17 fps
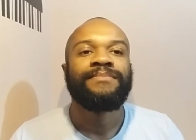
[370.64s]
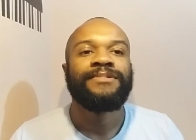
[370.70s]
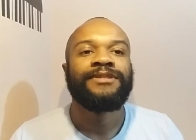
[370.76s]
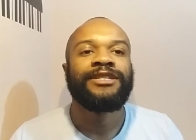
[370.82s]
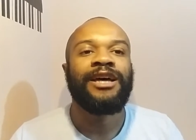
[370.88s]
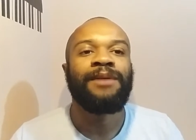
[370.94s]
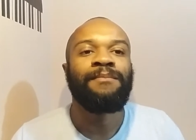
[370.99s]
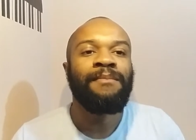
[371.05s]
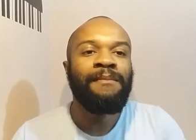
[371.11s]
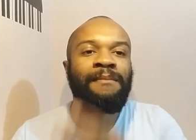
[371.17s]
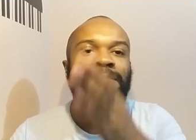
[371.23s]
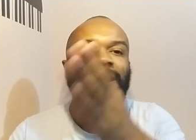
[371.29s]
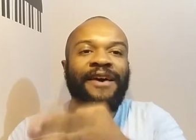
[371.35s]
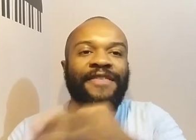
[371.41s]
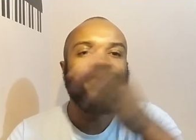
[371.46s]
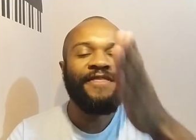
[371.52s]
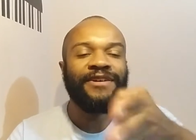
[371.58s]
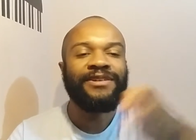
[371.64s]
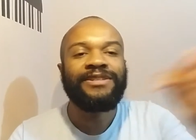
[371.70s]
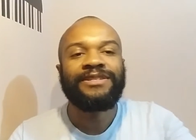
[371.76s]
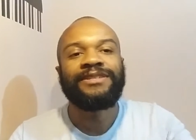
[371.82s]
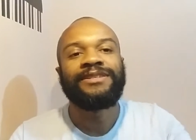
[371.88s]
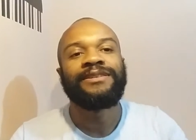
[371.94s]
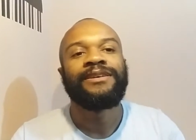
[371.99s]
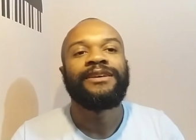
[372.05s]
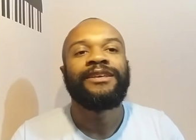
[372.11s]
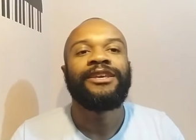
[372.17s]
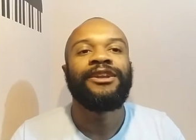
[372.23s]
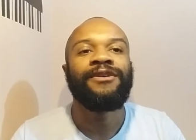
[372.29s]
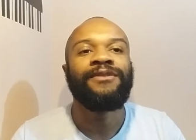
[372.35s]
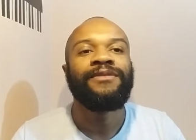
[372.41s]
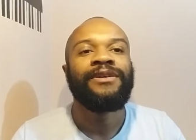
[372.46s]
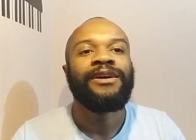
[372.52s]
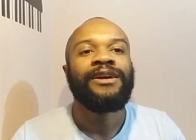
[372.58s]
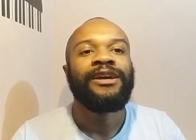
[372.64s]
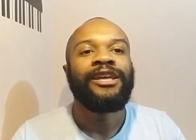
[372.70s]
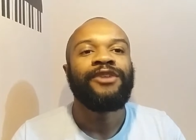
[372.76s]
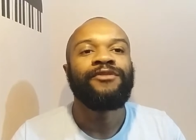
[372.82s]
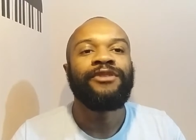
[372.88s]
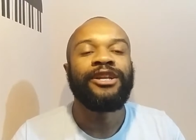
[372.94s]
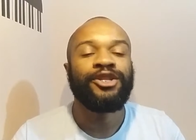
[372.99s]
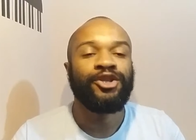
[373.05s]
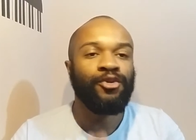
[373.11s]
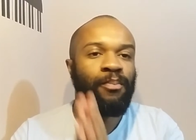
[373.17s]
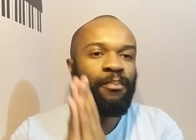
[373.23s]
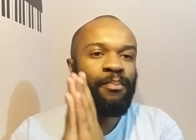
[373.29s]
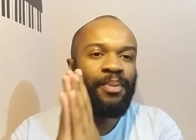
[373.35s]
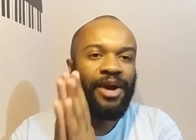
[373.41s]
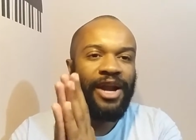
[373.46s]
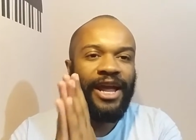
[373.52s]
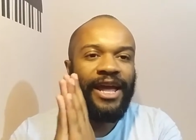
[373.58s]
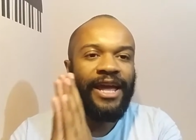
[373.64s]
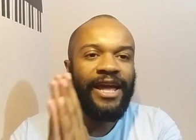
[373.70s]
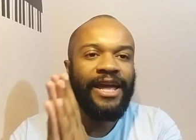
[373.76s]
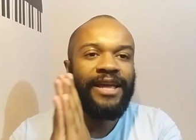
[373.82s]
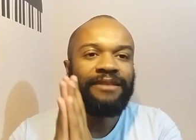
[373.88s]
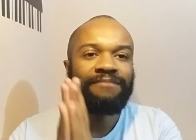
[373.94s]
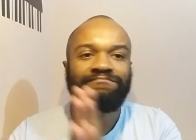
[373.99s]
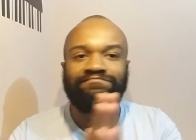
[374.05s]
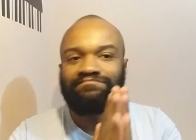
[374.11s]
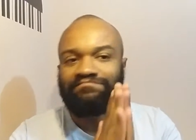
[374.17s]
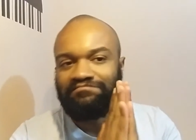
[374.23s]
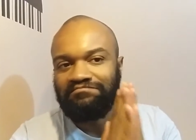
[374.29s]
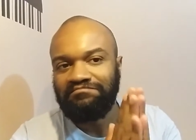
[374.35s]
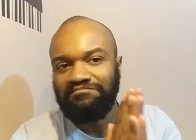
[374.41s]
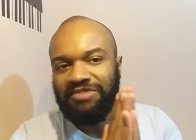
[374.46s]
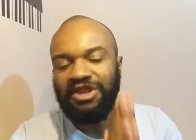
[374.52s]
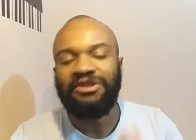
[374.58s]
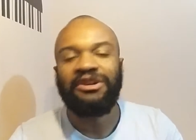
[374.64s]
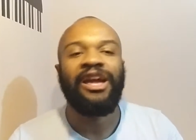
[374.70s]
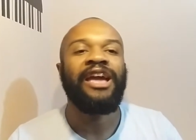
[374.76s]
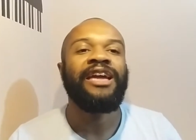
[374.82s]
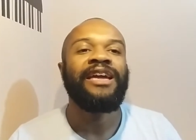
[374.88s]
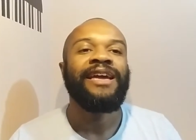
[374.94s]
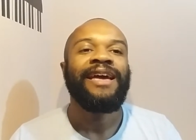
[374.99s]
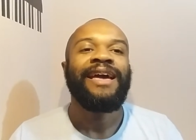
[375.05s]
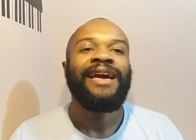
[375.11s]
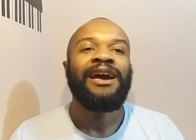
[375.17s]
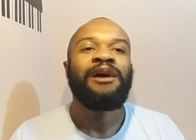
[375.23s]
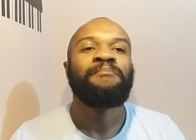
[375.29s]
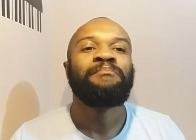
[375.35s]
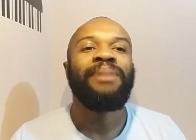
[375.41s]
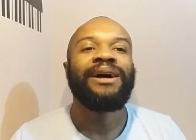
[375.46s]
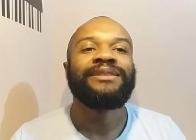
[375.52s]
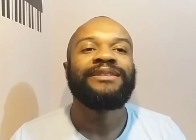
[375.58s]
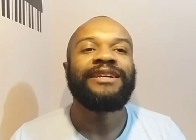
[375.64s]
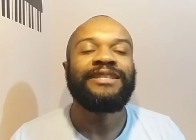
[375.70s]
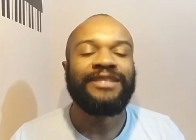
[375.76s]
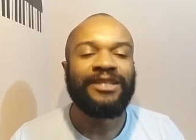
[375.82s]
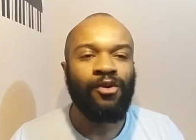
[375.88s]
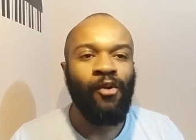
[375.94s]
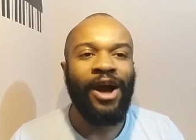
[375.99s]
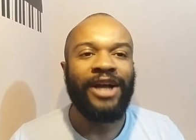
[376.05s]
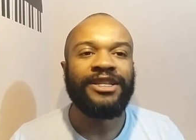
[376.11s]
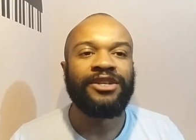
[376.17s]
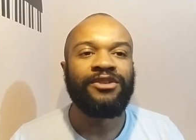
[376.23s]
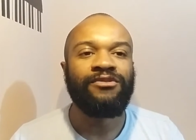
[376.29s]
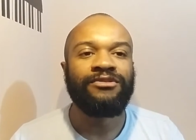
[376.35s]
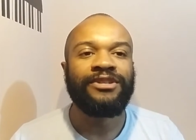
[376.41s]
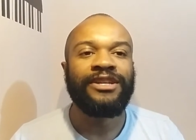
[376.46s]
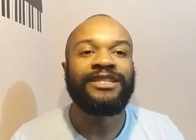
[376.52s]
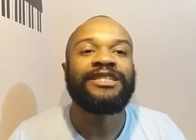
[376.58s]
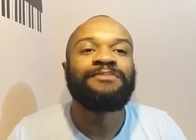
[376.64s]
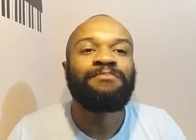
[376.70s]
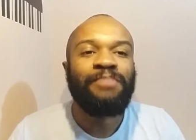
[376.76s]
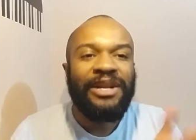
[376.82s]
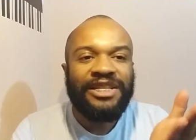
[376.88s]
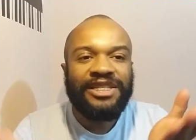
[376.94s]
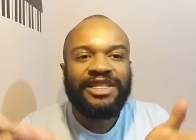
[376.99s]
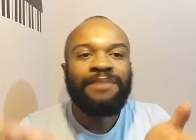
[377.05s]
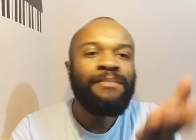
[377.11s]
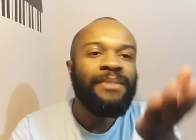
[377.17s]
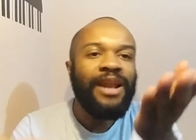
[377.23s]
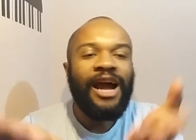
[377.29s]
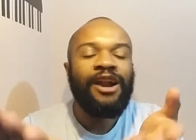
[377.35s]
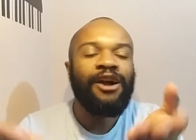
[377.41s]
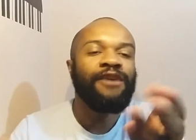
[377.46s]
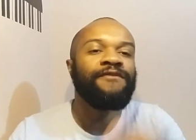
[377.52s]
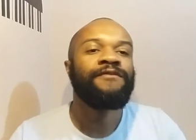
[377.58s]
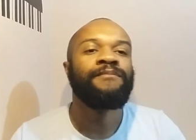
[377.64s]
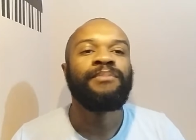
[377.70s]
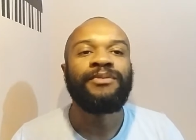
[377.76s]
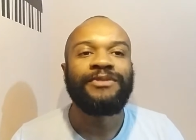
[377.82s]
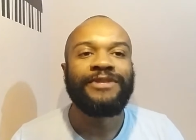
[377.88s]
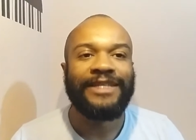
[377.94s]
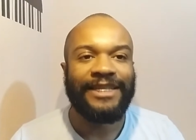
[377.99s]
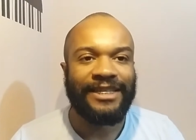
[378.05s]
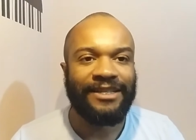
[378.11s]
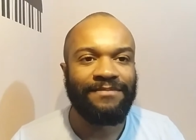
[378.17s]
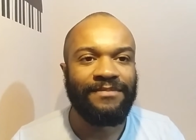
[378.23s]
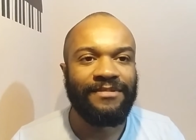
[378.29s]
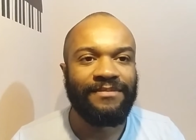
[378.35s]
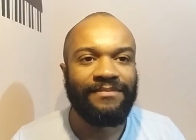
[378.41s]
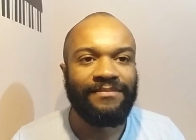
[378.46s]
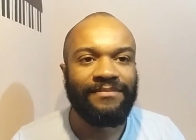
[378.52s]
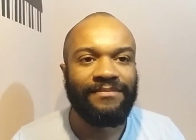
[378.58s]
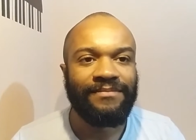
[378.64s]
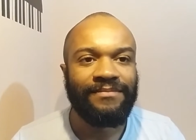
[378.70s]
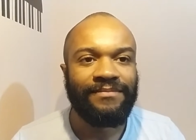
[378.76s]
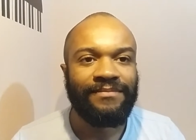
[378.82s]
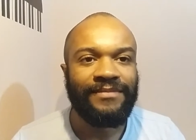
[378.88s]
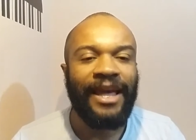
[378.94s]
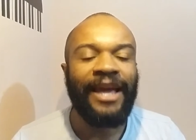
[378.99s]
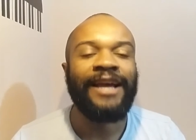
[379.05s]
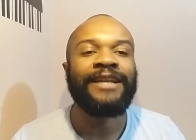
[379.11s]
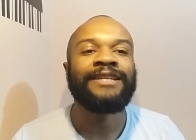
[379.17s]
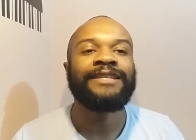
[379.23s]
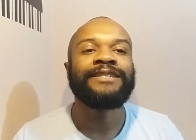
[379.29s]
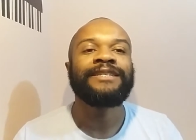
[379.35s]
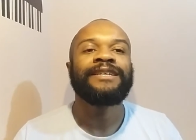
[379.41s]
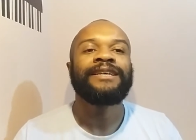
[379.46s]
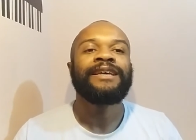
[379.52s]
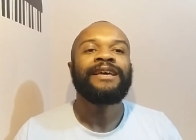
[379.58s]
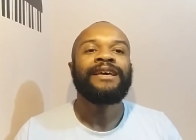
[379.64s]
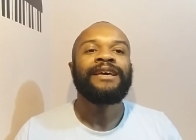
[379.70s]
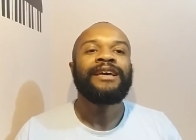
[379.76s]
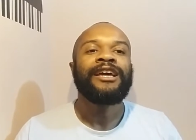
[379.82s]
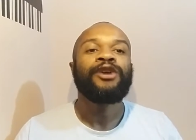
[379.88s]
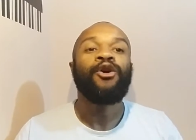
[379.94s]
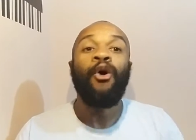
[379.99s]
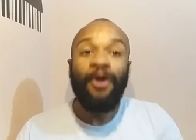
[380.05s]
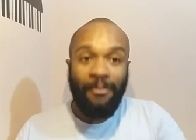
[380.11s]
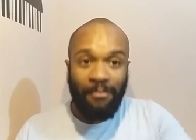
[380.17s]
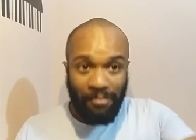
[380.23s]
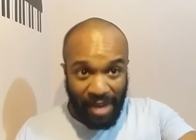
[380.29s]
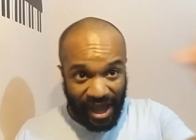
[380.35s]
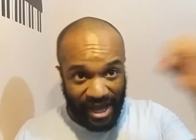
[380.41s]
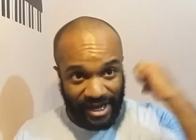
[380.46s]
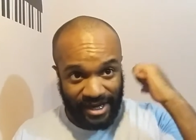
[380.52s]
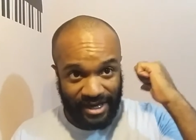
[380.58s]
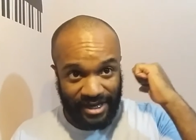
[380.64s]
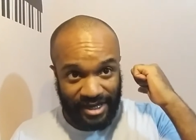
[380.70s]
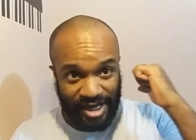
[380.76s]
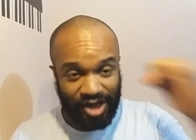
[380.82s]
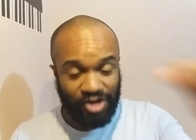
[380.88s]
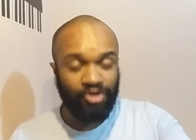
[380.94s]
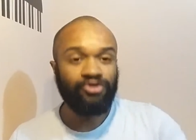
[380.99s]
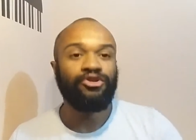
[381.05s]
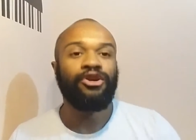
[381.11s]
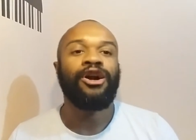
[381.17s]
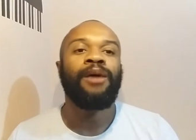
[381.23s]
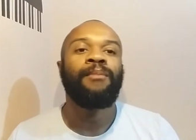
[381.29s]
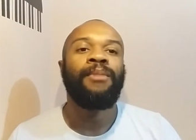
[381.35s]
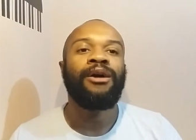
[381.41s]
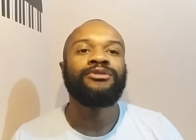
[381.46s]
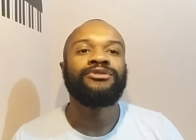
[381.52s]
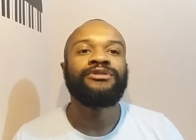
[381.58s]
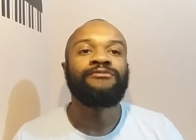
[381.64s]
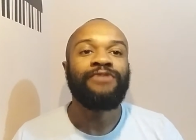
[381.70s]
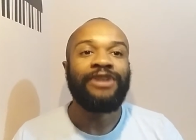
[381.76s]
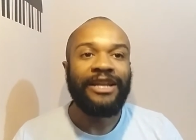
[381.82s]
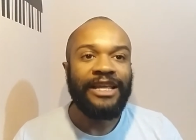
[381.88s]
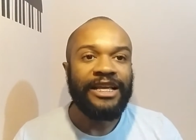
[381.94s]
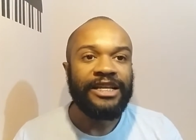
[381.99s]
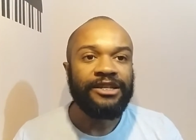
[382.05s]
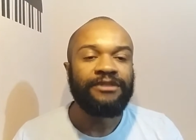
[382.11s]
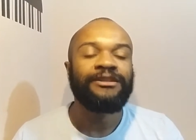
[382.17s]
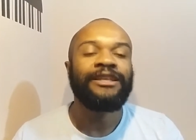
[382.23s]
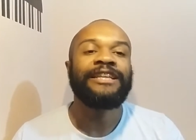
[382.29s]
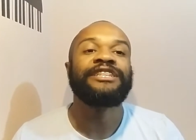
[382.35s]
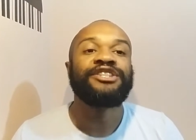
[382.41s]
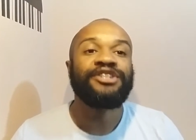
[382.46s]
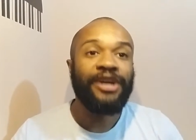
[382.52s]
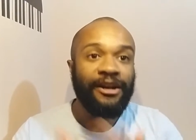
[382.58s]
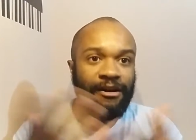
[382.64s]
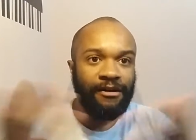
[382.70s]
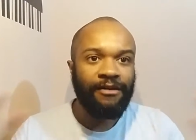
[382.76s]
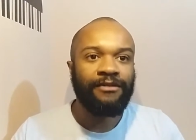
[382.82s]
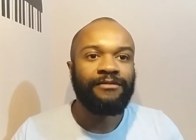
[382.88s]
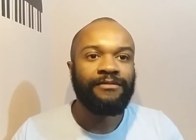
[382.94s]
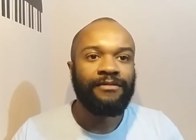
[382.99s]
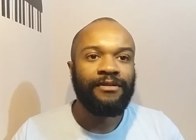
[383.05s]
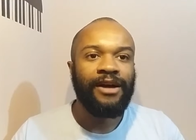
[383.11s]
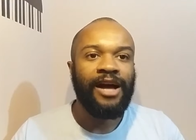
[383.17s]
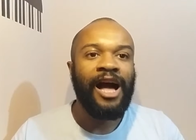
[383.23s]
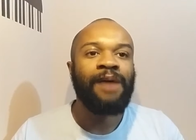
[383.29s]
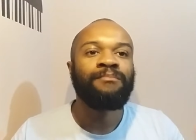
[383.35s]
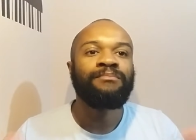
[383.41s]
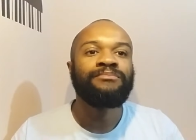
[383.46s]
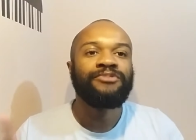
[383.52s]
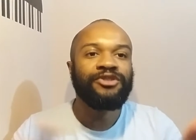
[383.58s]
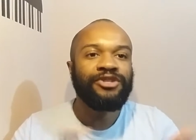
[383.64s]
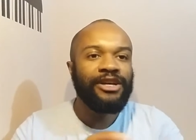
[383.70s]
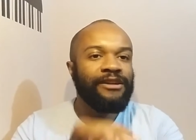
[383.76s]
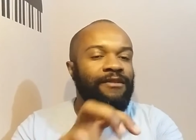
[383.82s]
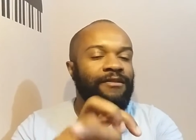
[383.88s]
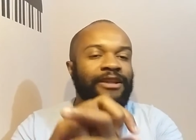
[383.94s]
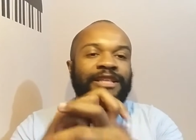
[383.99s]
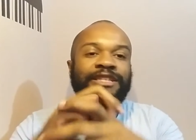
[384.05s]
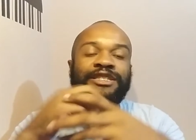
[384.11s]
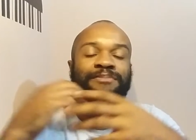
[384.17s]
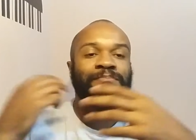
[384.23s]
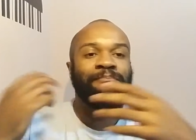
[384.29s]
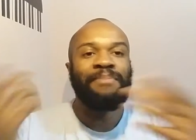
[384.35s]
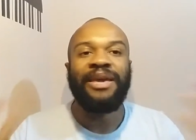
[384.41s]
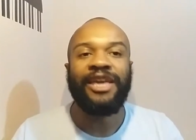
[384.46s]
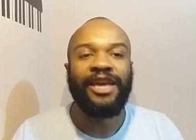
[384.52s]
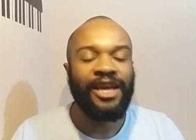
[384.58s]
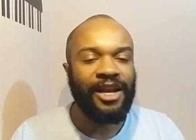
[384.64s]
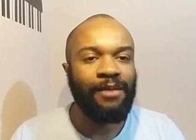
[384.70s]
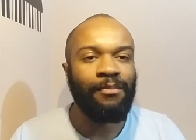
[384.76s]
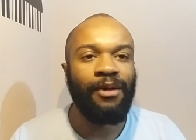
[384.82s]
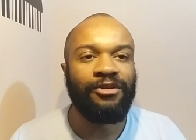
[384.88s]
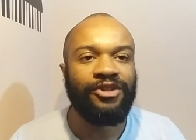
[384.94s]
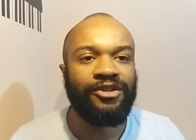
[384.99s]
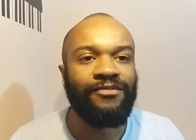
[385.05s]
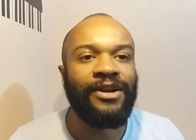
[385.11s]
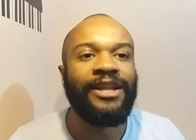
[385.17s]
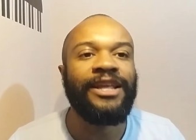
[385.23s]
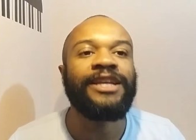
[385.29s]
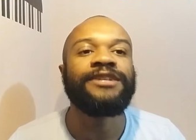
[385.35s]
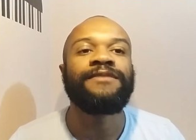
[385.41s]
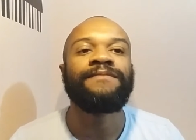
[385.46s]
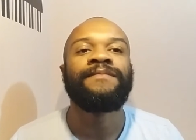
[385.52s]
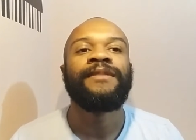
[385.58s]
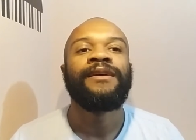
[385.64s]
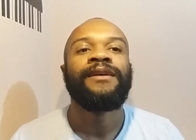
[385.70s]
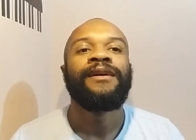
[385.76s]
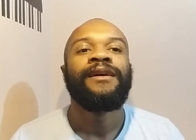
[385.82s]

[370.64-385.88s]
some methods, you know? You need to pray, okay? But it's quite good. It's pretty similar of Buddhism. And going back to talk about religion in general, I'm generally speaking about religion.